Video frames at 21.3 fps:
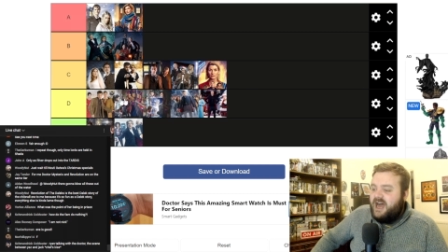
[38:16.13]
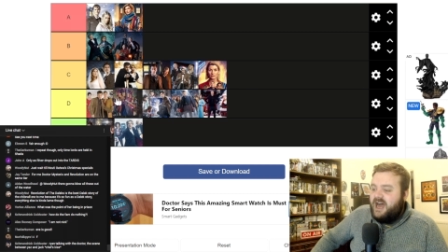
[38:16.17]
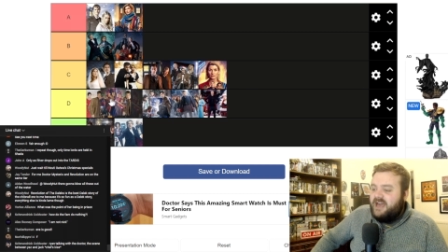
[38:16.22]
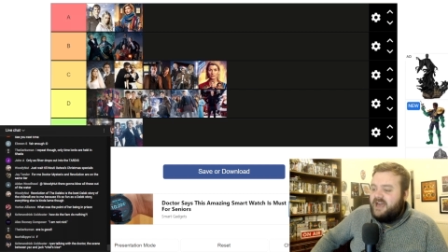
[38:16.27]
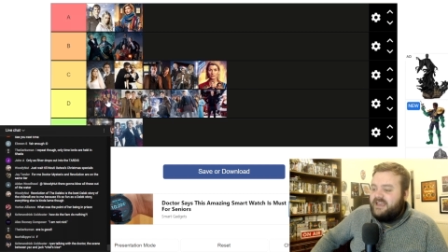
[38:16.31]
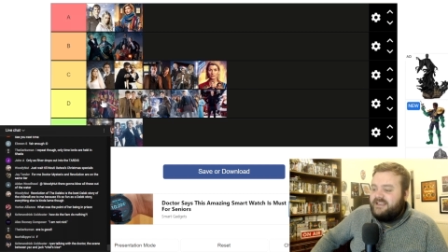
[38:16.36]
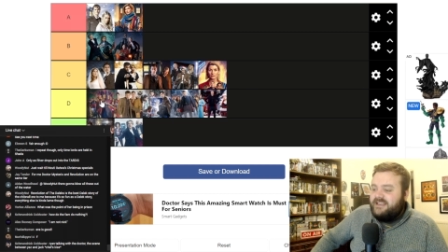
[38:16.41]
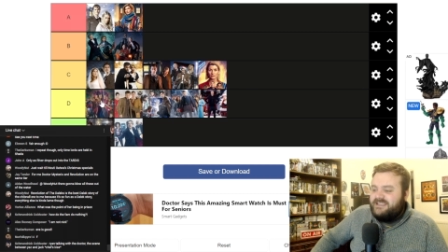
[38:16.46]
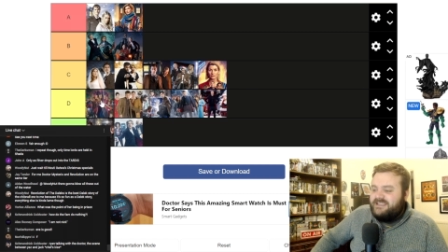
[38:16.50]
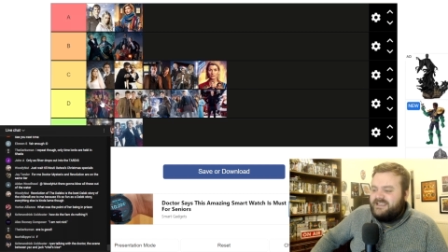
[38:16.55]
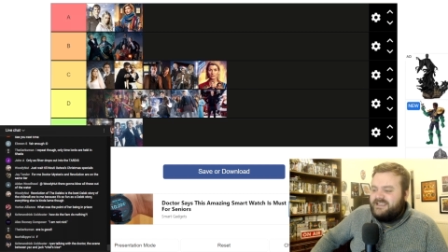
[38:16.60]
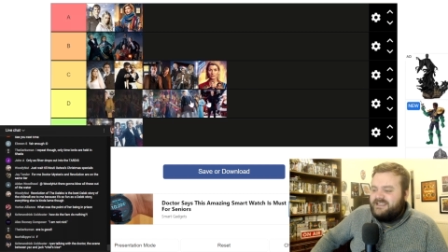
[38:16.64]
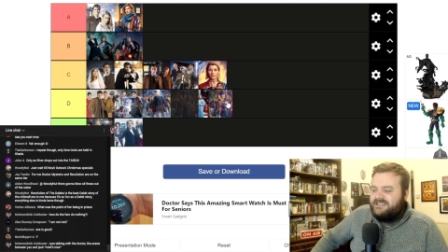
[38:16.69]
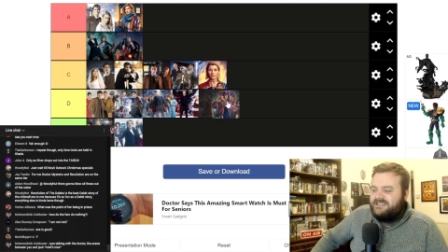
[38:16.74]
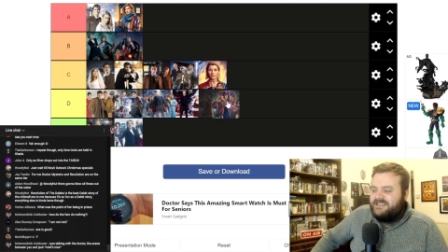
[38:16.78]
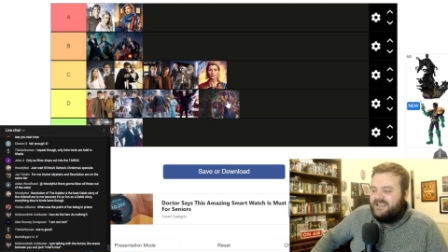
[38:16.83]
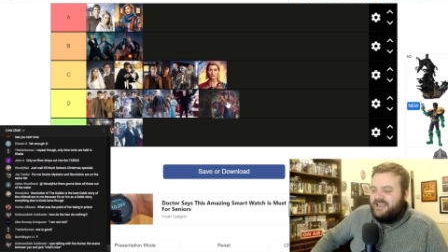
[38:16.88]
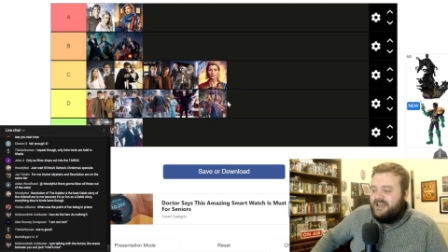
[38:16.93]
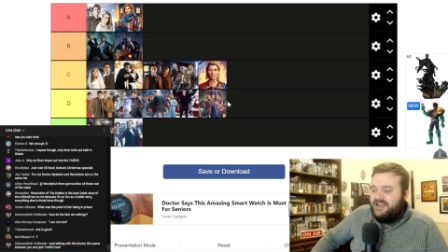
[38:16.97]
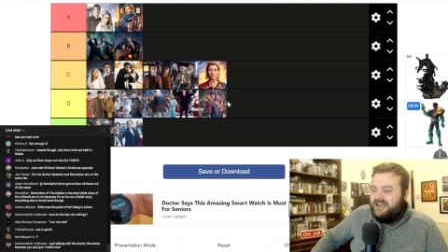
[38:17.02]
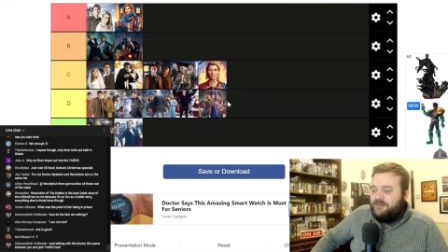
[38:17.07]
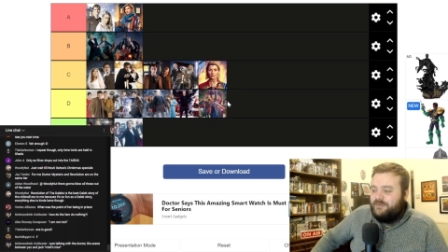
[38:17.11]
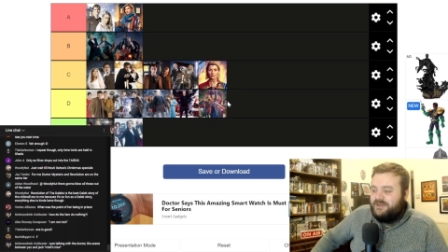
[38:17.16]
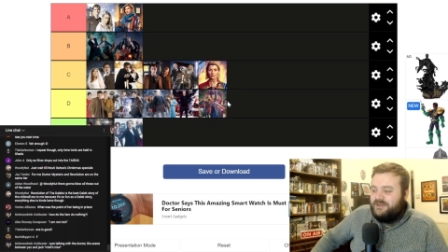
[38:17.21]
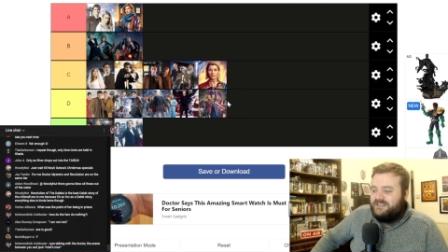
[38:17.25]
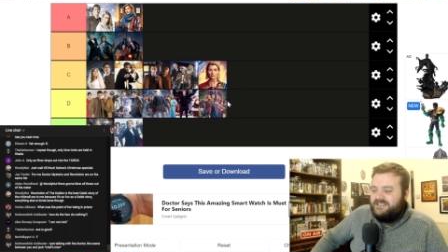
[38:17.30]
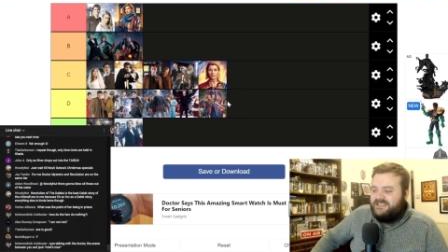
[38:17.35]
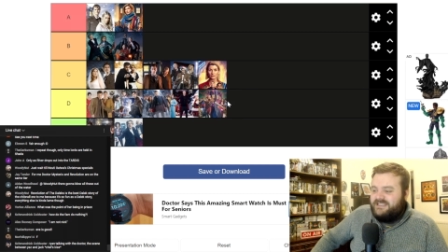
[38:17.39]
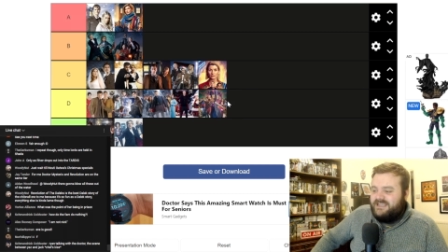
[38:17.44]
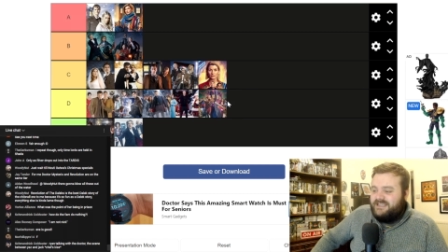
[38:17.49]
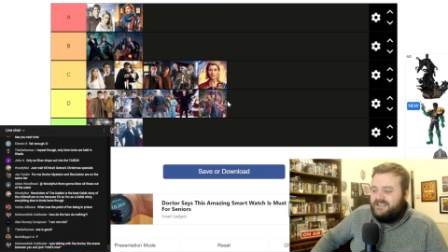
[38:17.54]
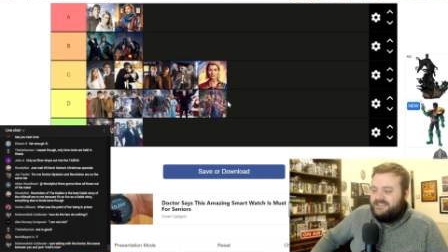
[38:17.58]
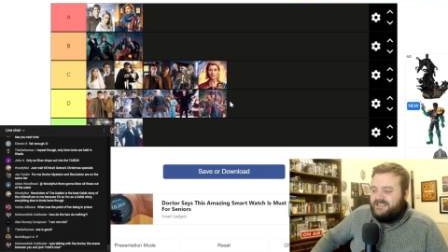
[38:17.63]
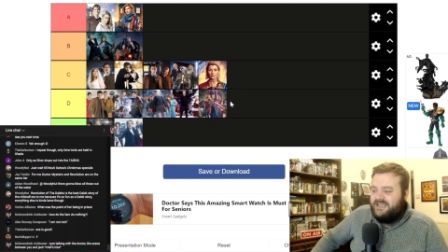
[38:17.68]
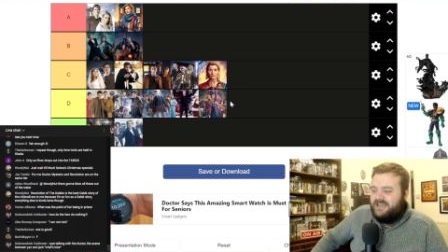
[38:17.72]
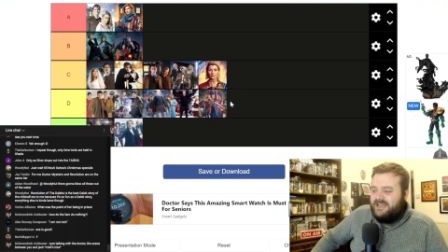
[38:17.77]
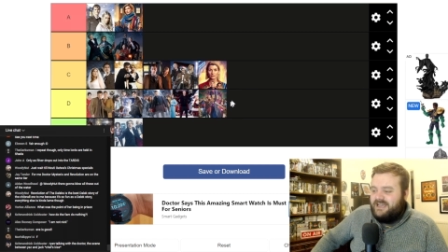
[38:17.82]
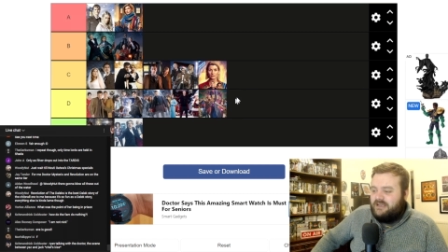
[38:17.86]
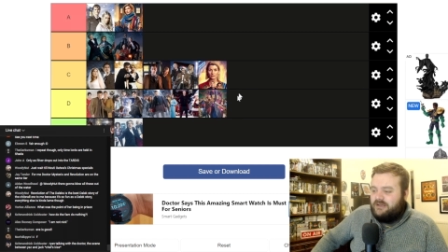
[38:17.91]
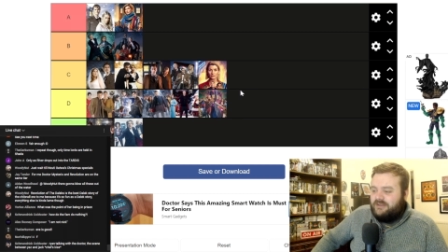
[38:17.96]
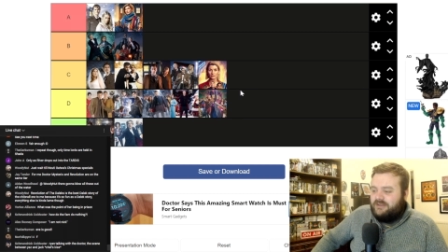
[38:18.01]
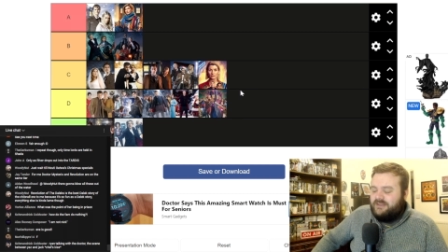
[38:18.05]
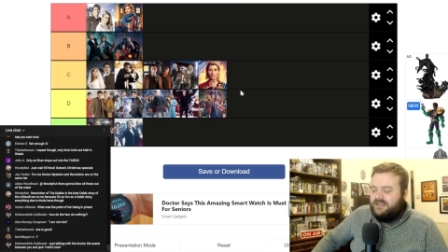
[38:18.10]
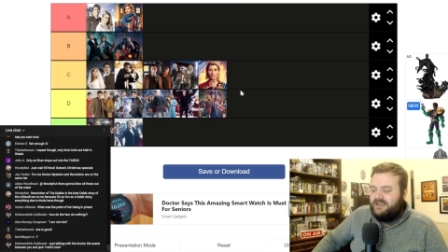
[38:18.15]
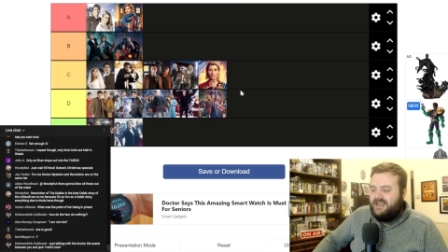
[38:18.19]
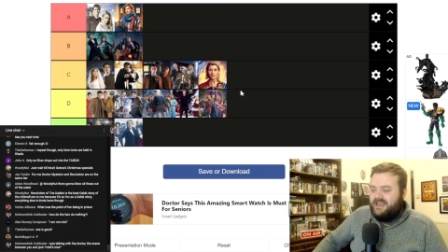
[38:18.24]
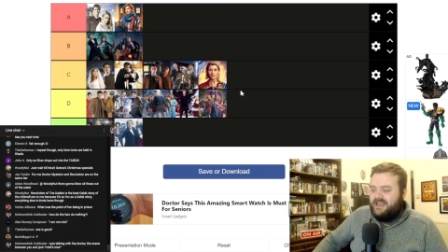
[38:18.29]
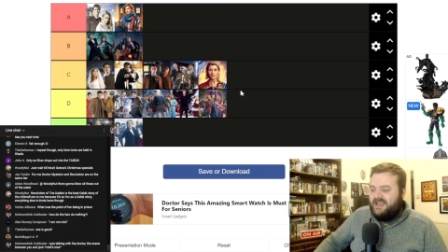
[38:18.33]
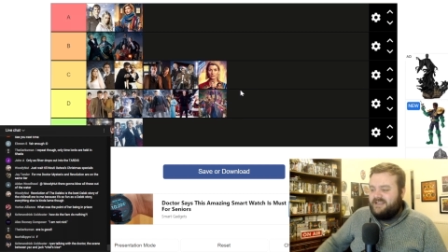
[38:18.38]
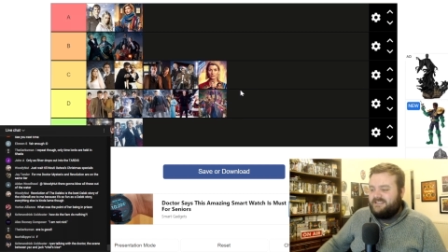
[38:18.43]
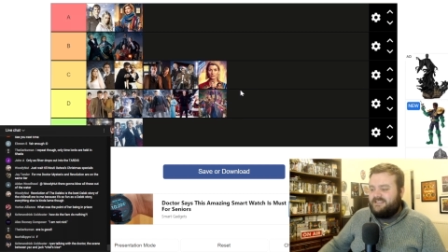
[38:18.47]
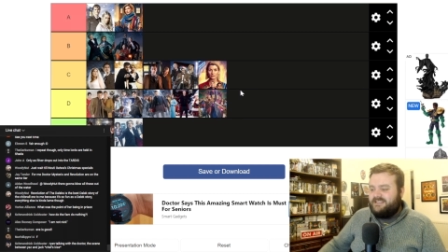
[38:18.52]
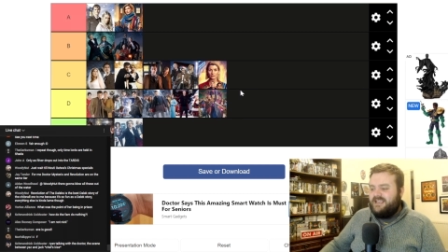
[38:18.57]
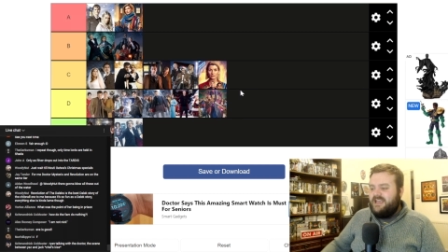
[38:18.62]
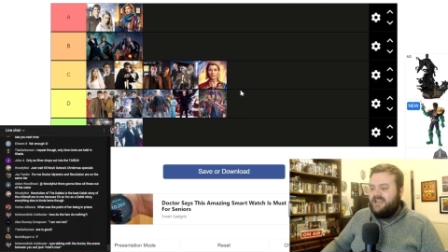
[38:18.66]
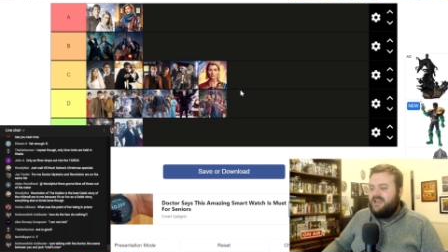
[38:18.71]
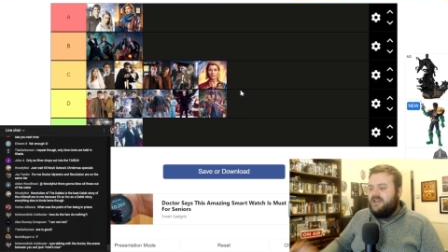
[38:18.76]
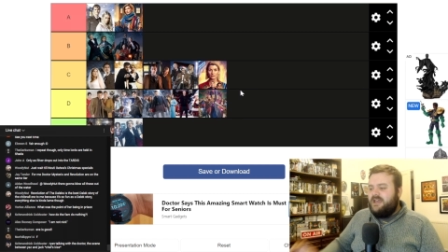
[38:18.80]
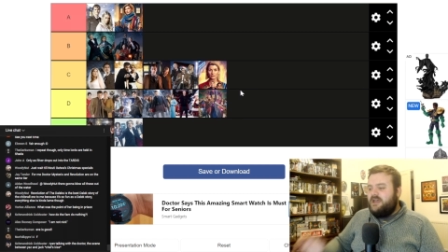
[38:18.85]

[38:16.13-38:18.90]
High D tier, but D tier nonetheless,